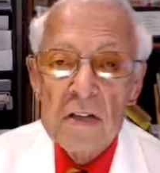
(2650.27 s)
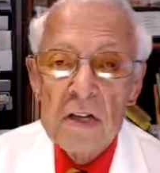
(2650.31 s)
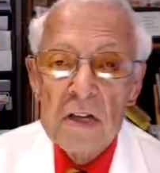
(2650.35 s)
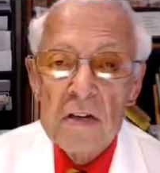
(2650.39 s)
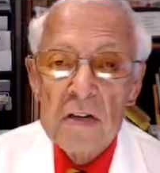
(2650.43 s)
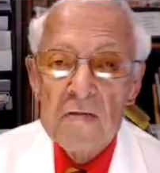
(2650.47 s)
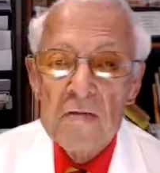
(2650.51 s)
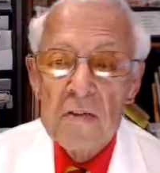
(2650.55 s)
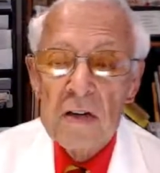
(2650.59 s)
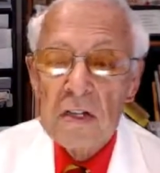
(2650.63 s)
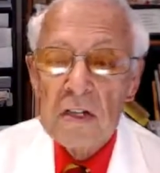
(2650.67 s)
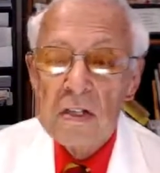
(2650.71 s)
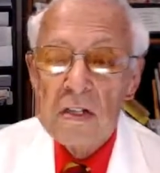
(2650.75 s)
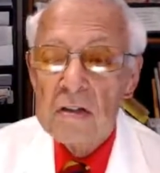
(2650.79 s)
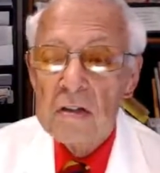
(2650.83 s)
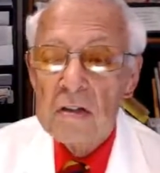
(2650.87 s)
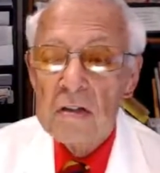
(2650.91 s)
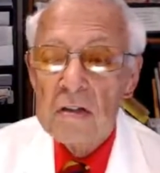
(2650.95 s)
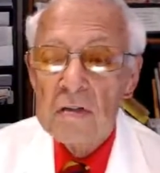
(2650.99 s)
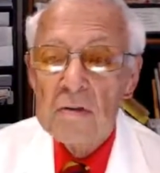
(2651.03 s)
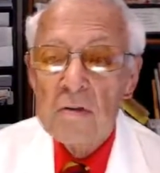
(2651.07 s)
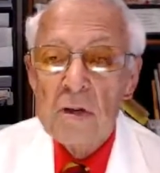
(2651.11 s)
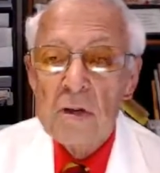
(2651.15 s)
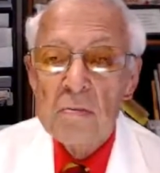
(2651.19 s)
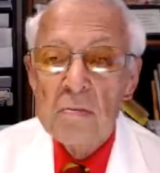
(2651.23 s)

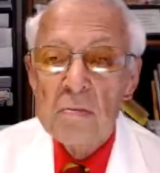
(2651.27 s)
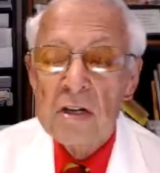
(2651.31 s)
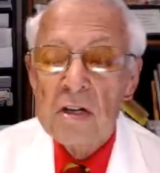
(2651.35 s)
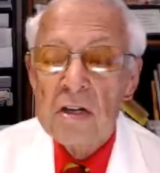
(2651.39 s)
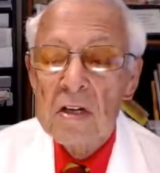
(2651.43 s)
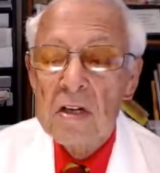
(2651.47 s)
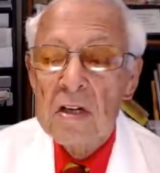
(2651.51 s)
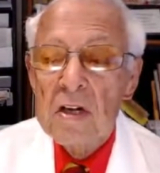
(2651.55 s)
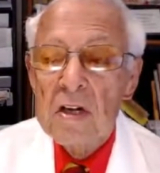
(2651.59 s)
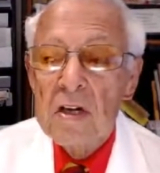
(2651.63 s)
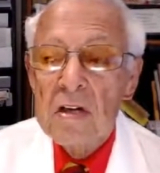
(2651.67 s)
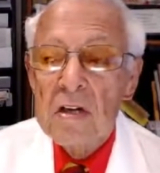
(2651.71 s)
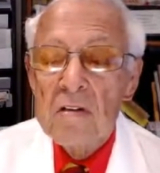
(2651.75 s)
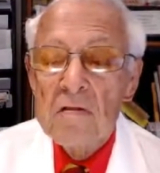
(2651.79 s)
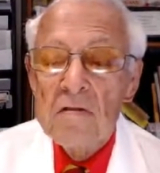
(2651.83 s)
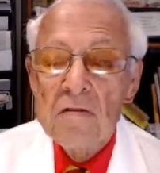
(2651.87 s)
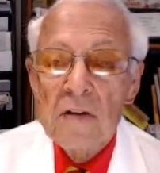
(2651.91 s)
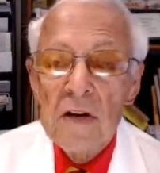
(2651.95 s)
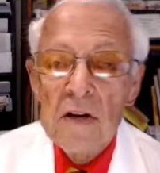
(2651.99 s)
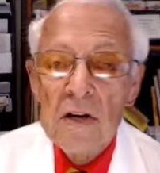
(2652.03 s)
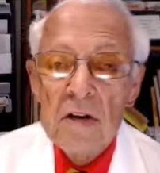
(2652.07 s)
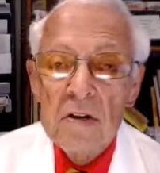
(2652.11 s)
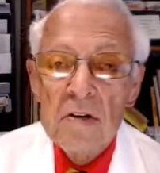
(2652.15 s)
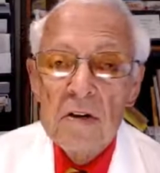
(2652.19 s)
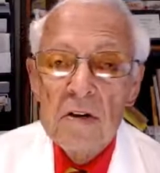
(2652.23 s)
conventional treatment
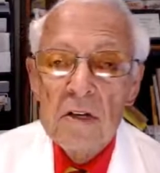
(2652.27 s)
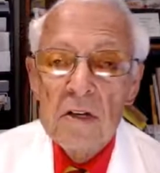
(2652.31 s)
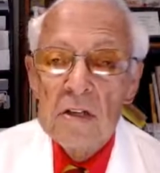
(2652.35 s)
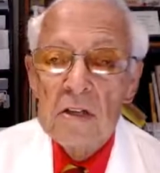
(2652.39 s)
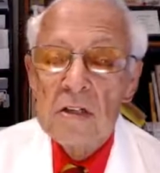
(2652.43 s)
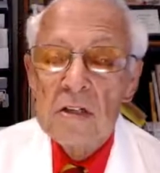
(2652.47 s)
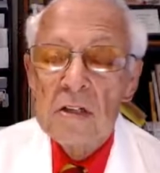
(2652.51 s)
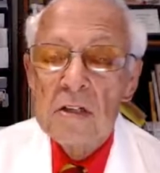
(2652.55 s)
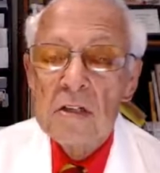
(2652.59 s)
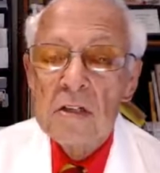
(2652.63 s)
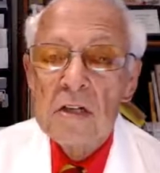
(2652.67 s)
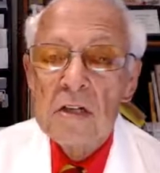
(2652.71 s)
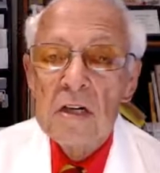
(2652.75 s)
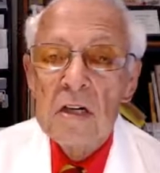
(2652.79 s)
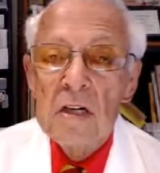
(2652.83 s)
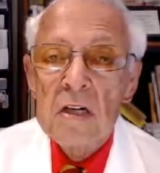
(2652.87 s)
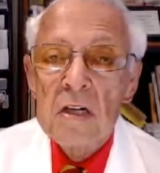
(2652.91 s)
varies